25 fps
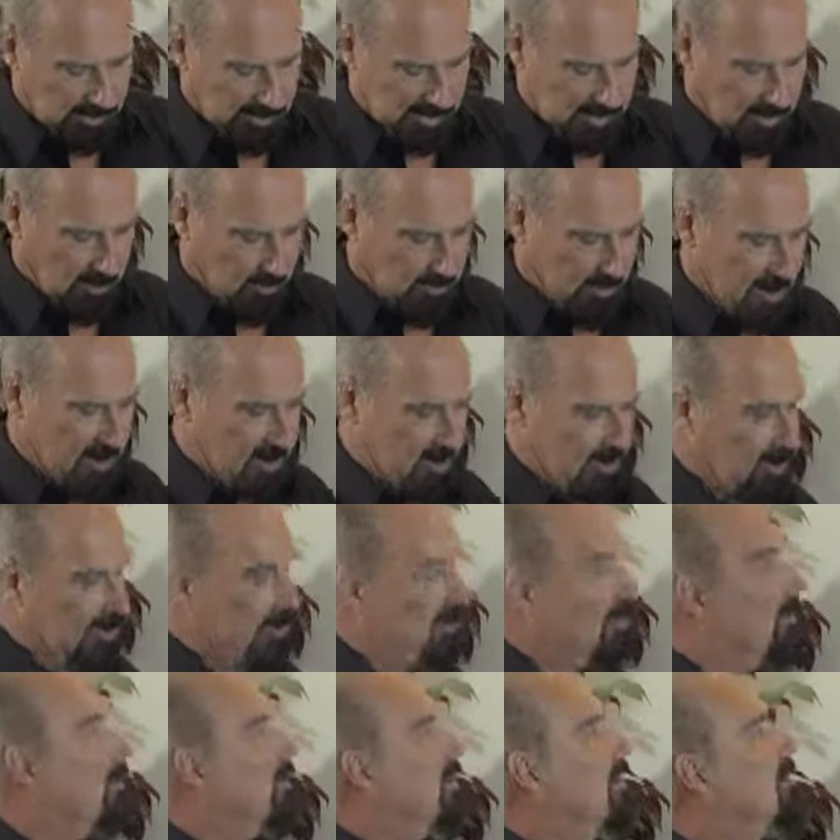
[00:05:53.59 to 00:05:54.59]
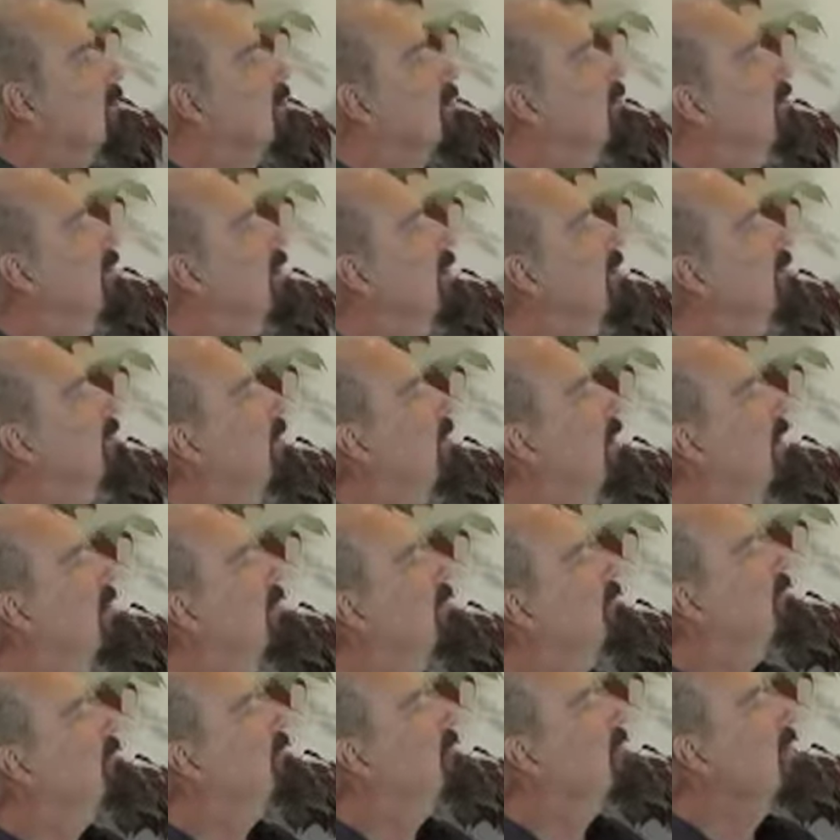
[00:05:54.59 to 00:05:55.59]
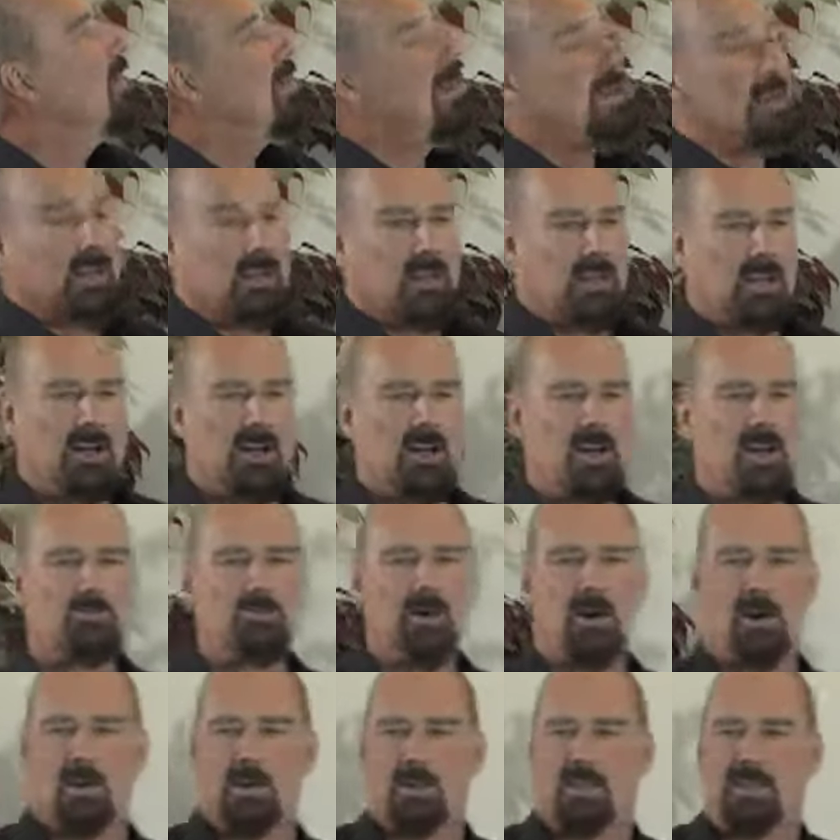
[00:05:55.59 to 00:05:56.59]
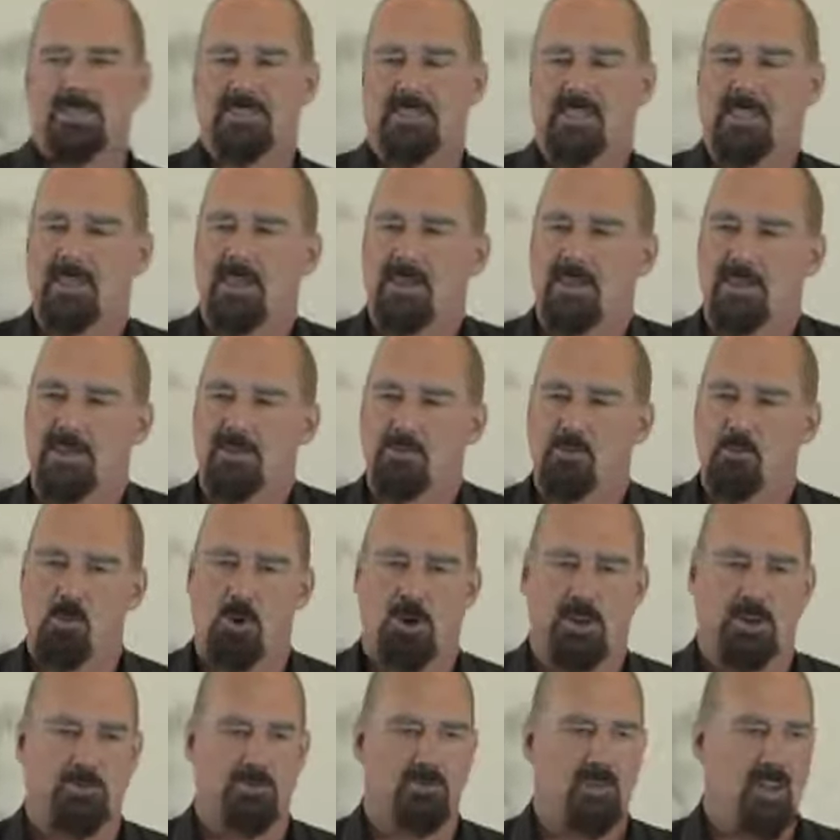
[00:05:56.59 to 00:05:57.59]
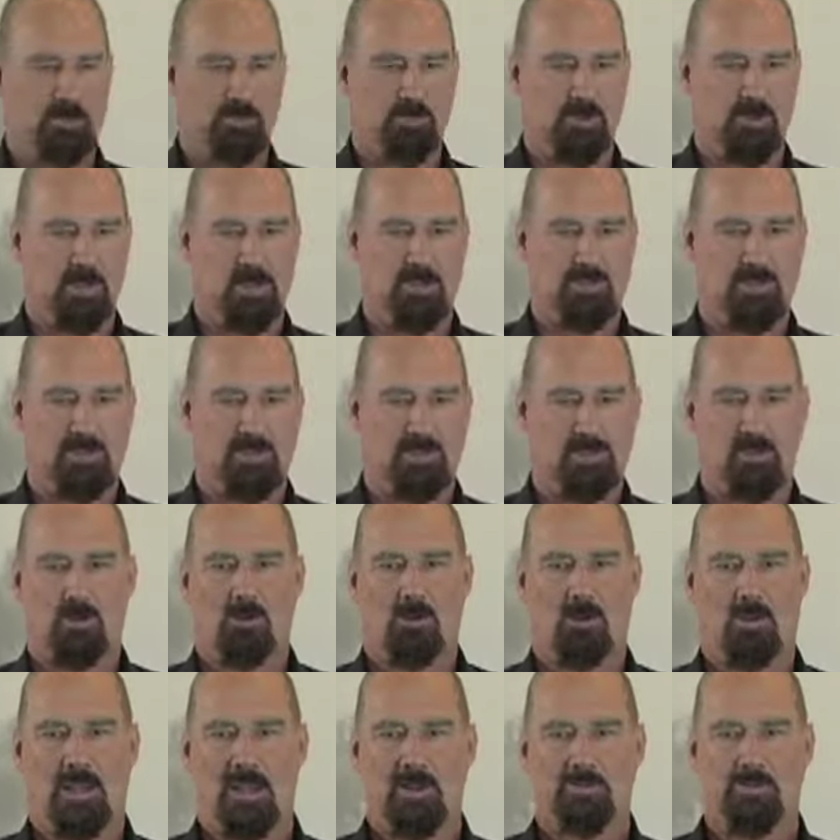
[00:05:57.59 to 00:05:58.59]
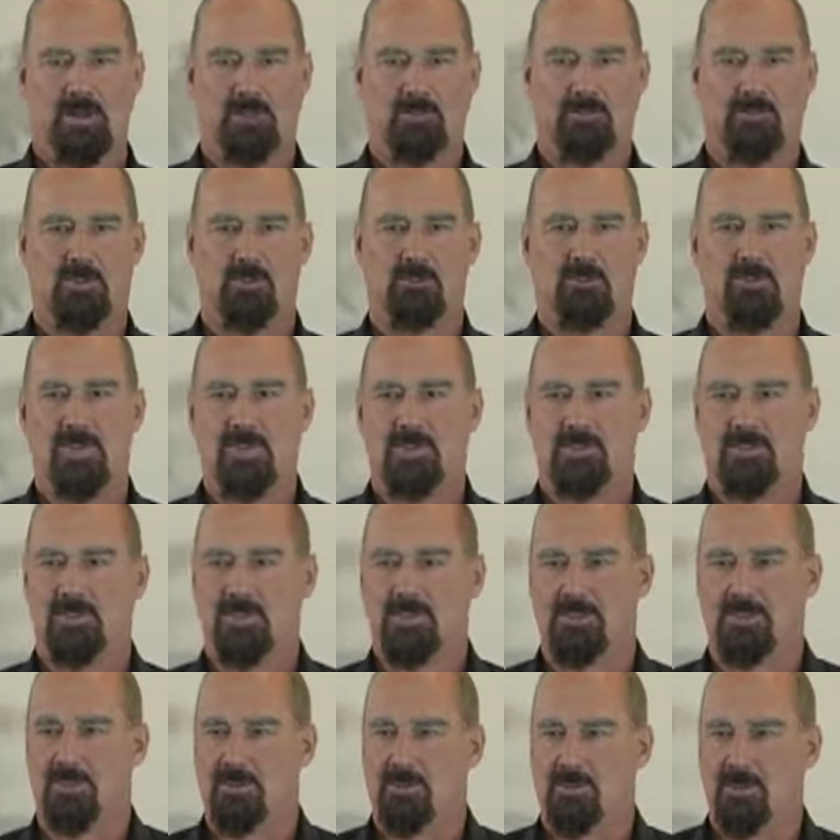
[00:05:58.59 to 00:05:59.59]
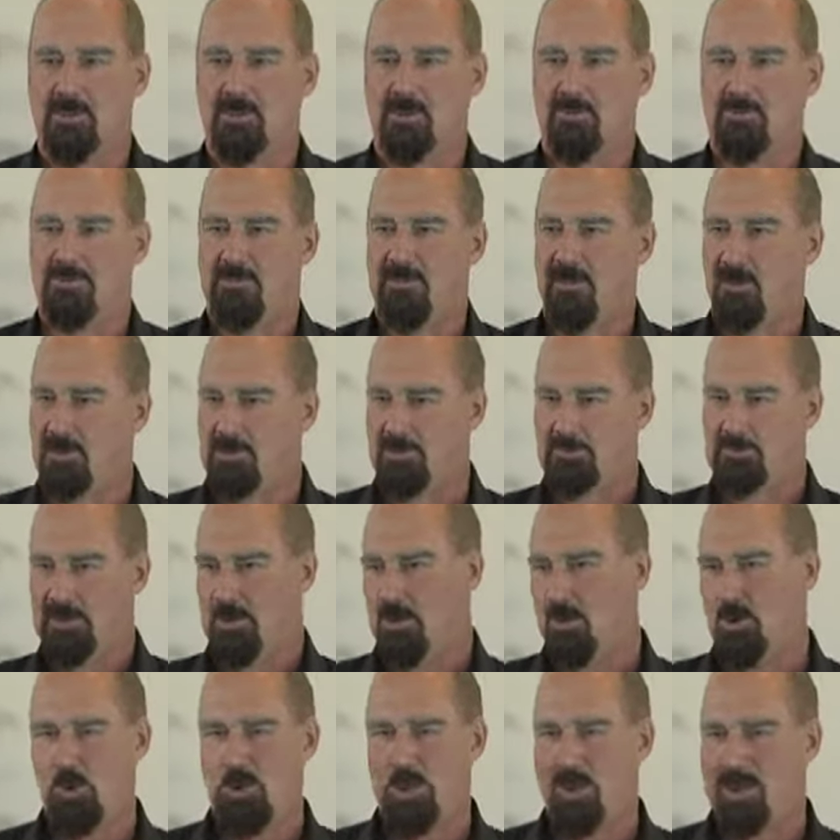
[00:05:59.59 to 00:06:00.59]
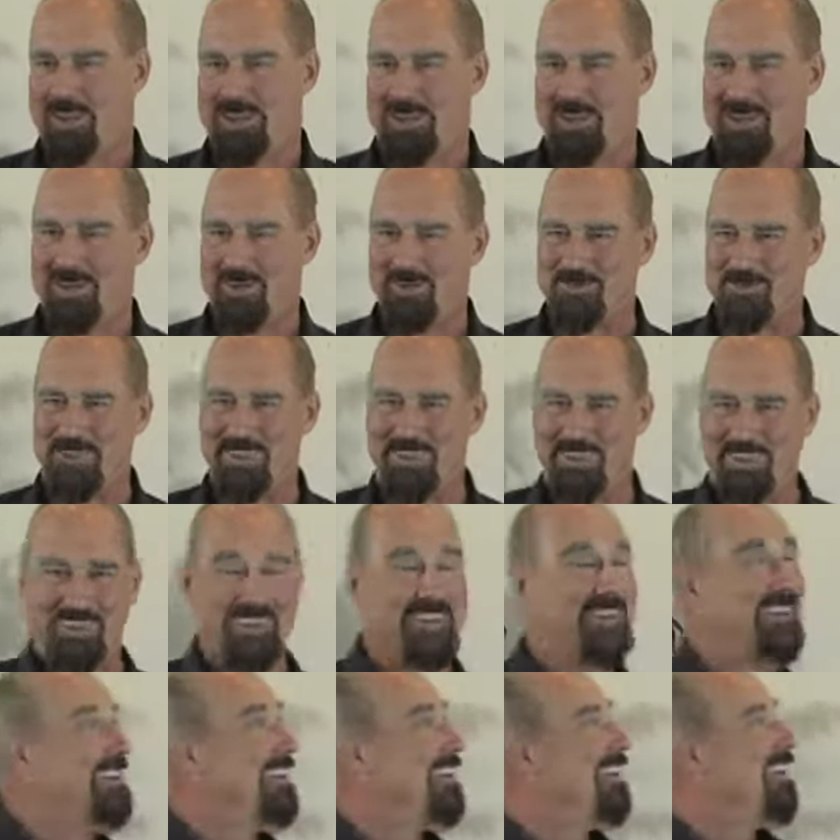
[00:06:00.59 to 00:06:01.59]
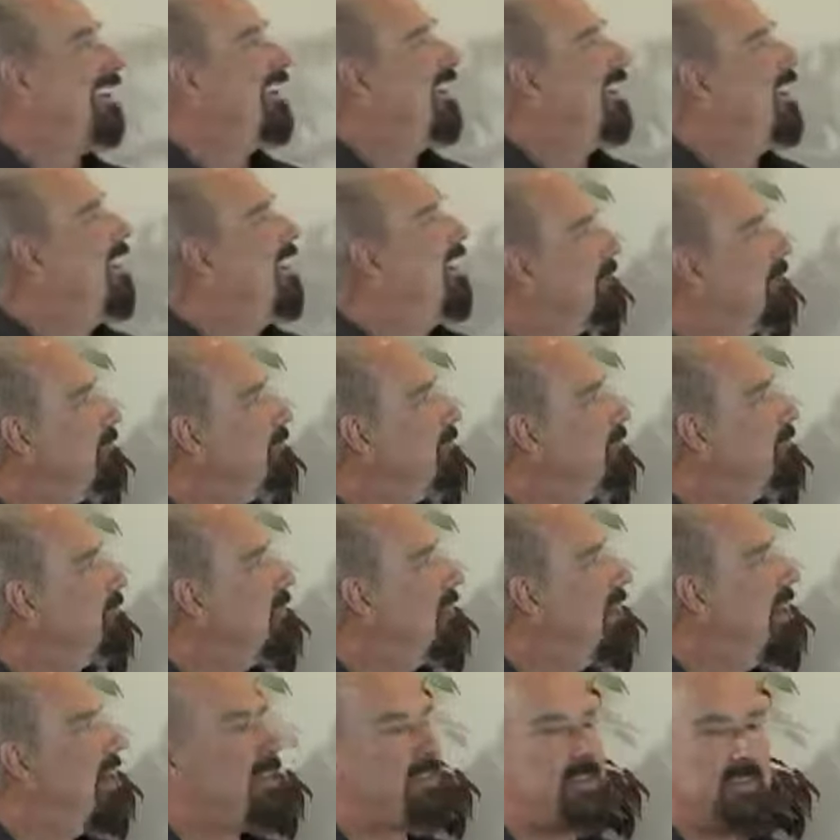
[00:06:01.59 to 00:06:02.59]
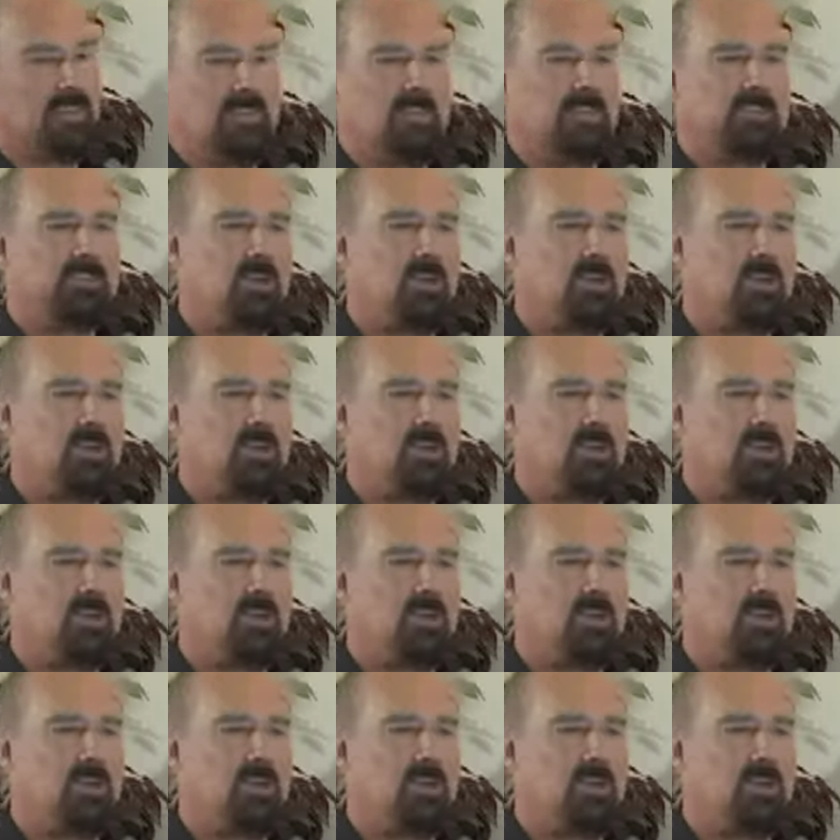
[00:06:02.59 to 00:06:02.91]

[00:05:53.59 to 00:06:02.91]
Zeno paradox. The Greeks were pretty brilliant. Karma is a kind of one that believe it's all happening for a reason, it's all your own fault, they call that karma. And I think the